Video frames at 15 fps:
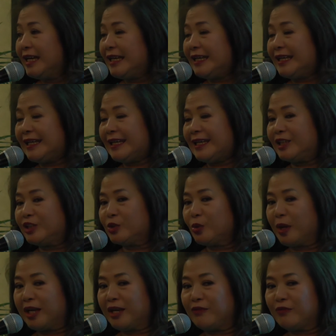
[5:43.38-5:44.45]
in
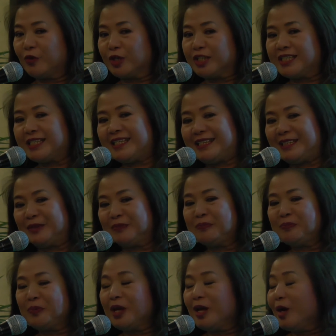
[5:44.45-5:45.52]
2014,
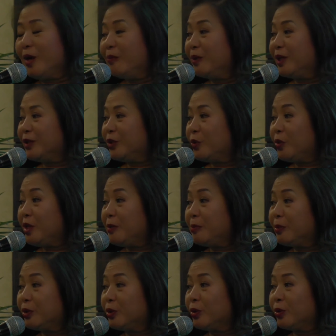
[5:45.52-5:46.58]
but
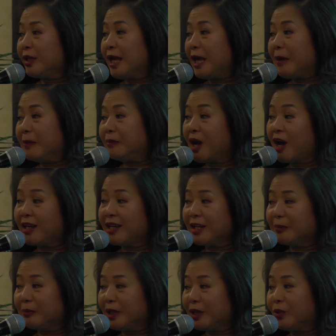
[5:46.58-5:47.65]
Wipro came knocking
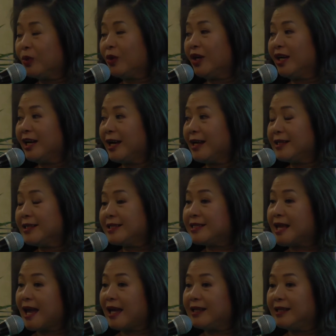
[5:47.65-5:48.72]
at my door and
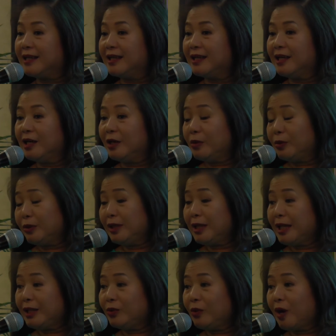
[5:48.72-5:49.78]
said, "We would
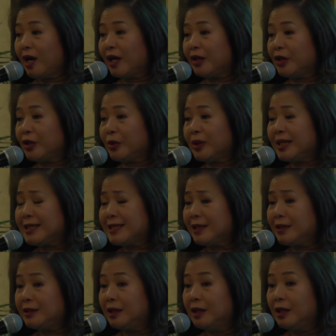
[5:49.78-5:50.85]
like to hire you." And I
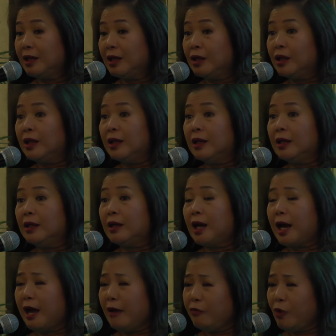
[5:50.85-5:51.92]
said,
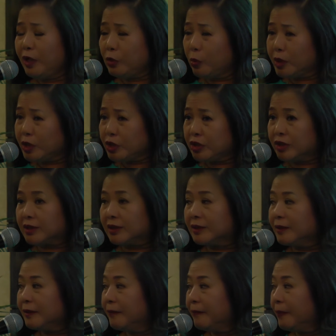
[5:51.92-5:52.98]
"I have one question.
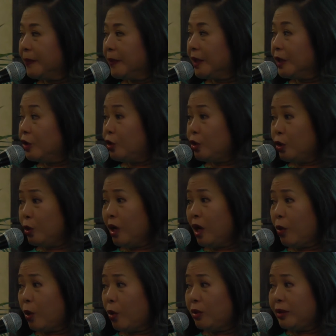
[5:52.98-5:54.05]
Do you know
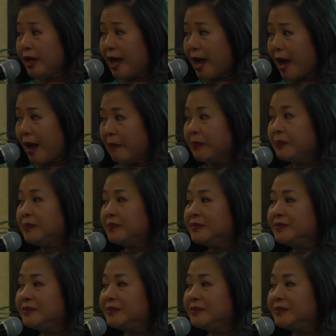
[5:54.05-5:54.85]
how old I am?"